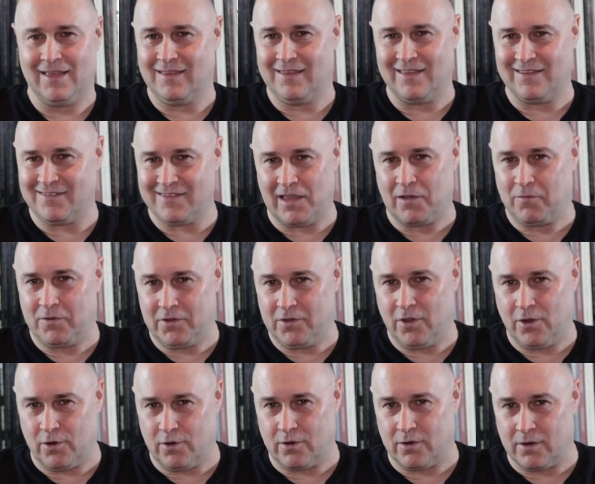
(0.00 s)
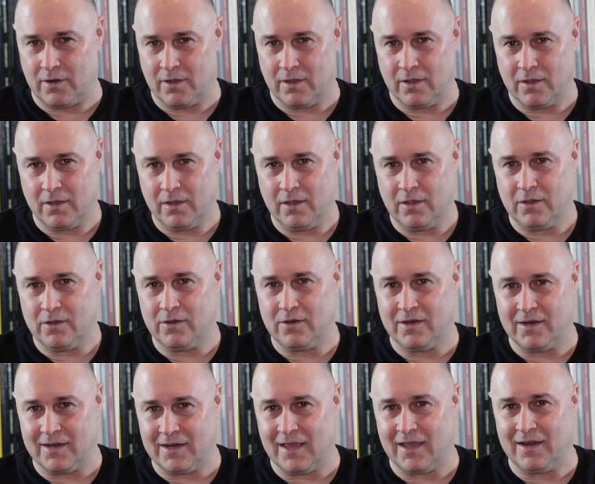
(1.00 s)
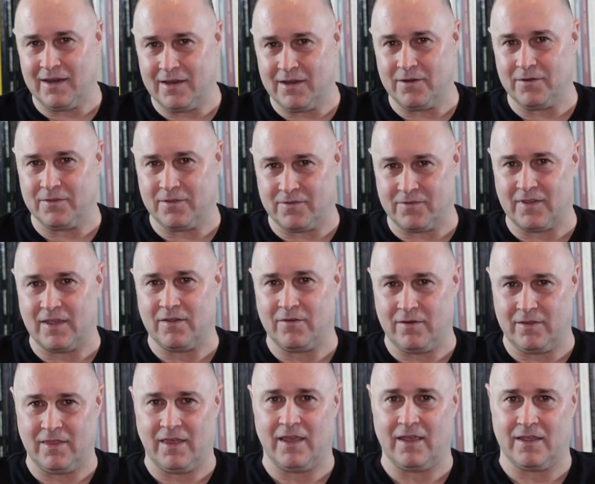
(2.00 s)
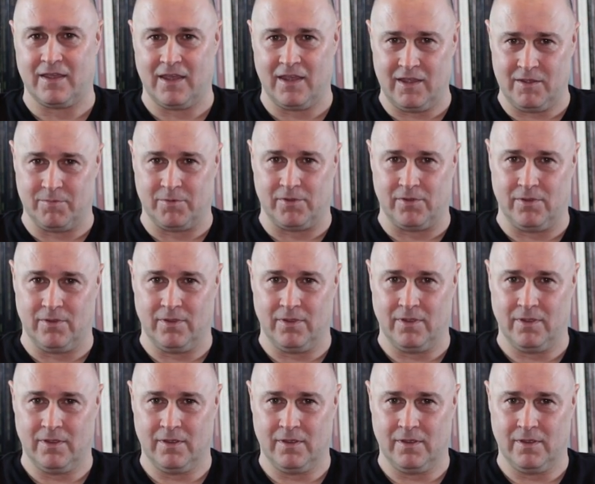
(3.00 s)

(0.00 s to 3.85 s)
that's not what you heard. You did not hear the sound of that cable.